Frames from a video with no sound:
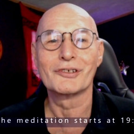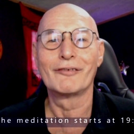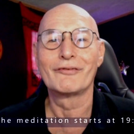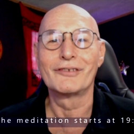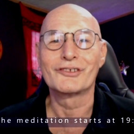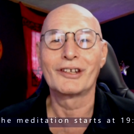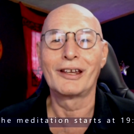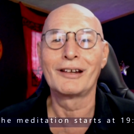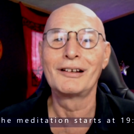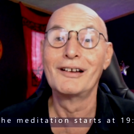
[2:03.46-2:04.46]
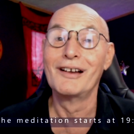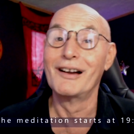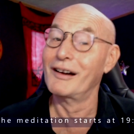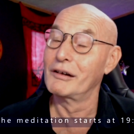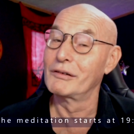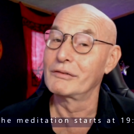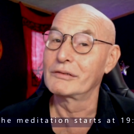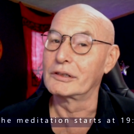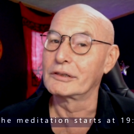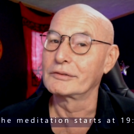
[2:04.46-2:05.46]
of this channel,
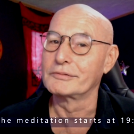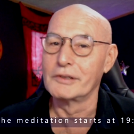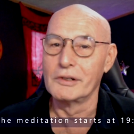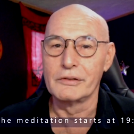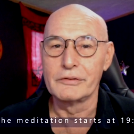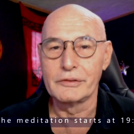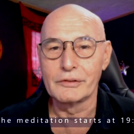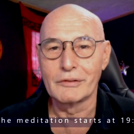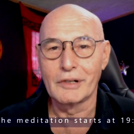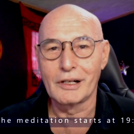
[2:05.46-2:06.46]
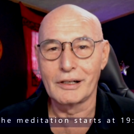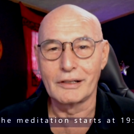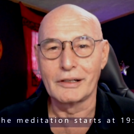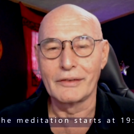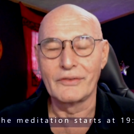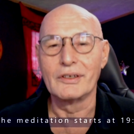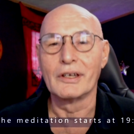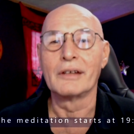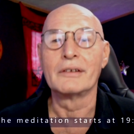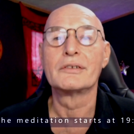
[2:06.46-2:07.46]
or you are at the
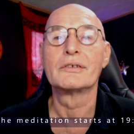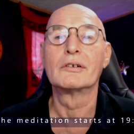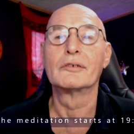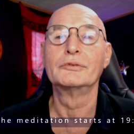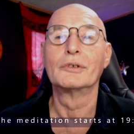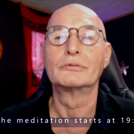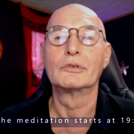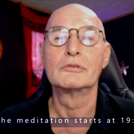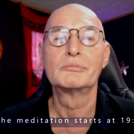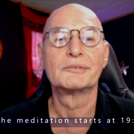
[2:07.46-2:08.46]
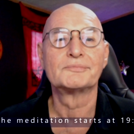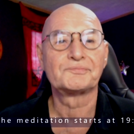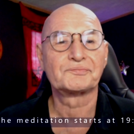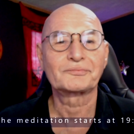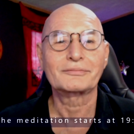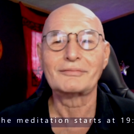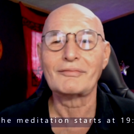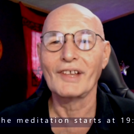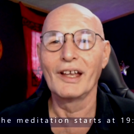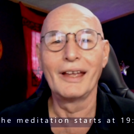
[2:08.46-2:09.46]
end of your rope
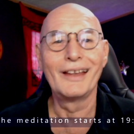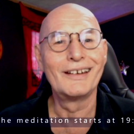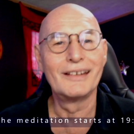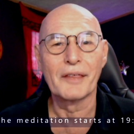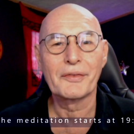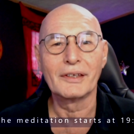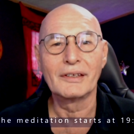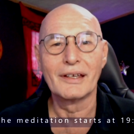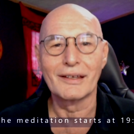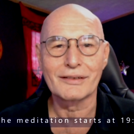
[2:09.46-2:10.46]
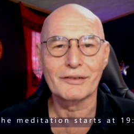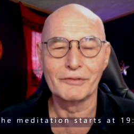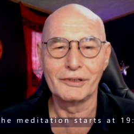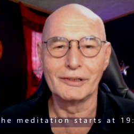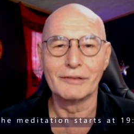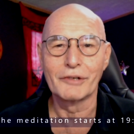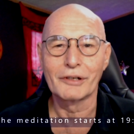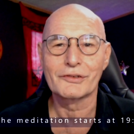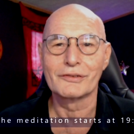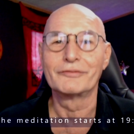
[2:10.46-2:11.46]
and nothing has really
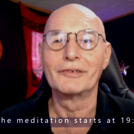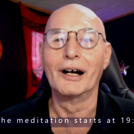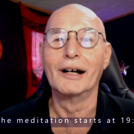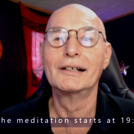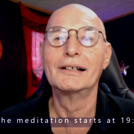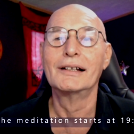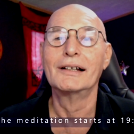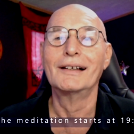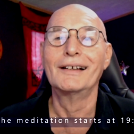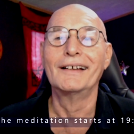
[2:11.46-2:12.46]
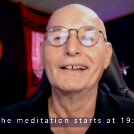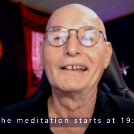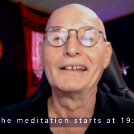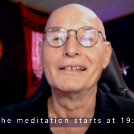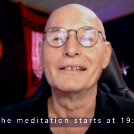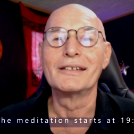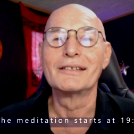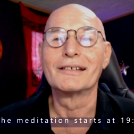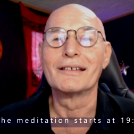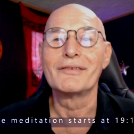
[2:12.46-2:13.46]
worked so far. And
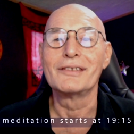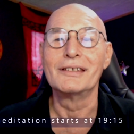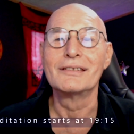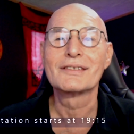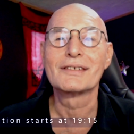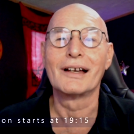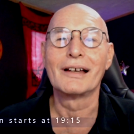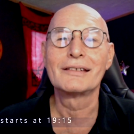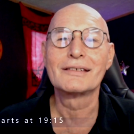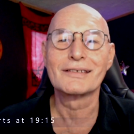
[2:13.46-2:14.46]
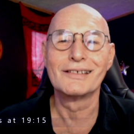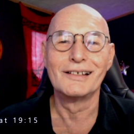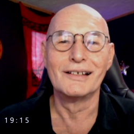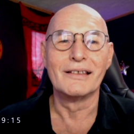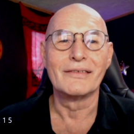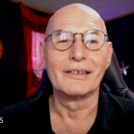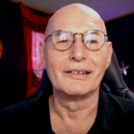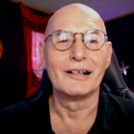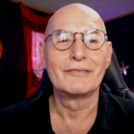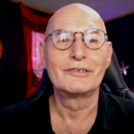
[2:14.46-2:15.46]
uh, the insights that
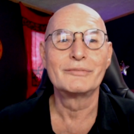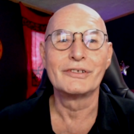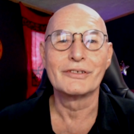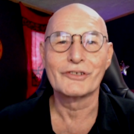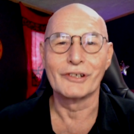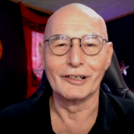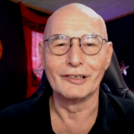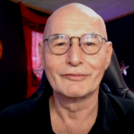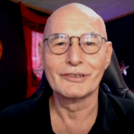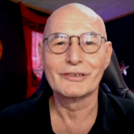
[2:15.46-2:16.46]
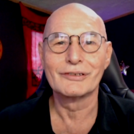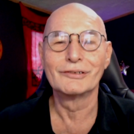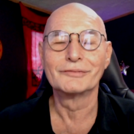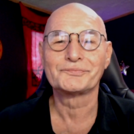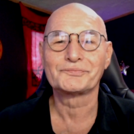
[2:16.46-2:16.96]
I will be sharing with you